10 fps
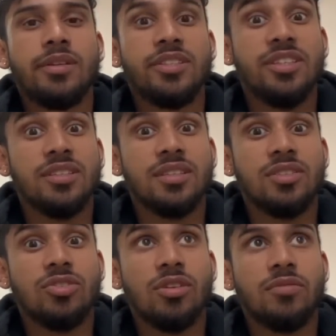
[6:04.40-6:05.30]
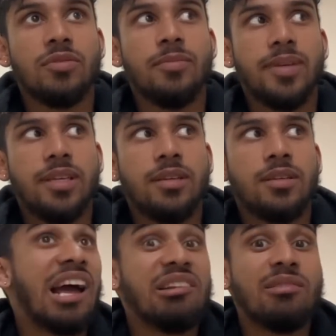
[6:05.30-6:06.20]
She got it for me.
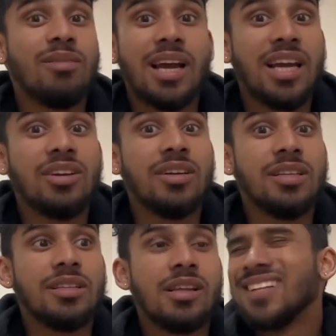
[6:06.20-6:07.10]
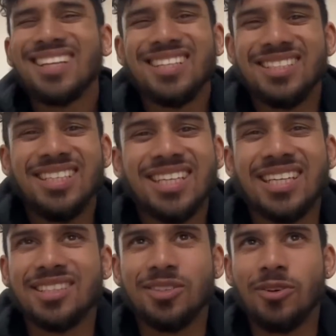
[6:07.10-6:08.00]
I don't know where I got it. Nothing
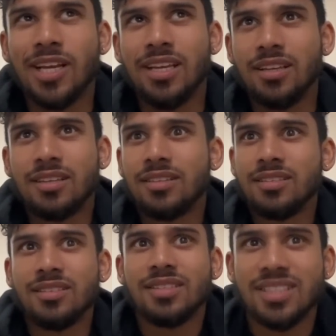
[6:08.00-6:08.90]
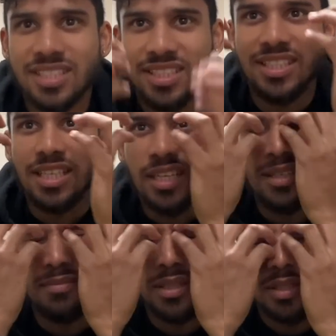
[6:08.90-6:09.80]
serious though, like it's just yellow,
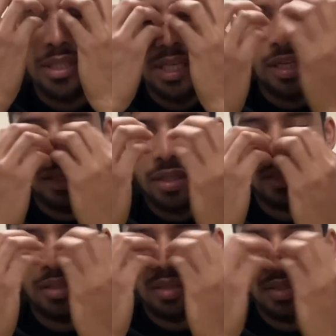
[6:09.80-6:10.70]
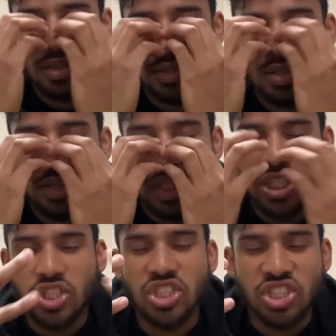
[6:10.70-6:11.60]
man. It's like it's
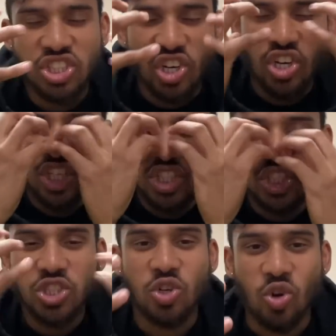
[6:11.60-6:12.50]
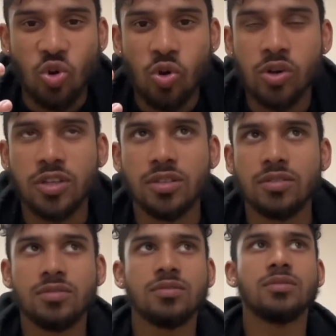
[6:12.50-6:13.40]
just a lot, you
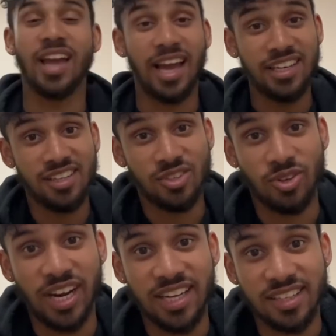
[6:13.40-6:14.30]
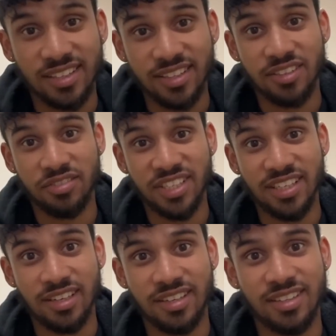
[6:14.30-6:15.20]
know. I didn't thought I had the
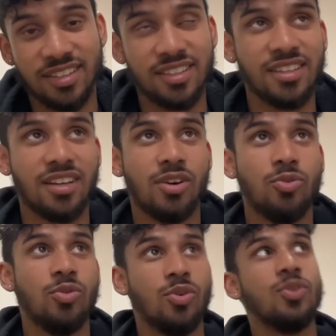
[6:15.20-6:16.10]
COVID.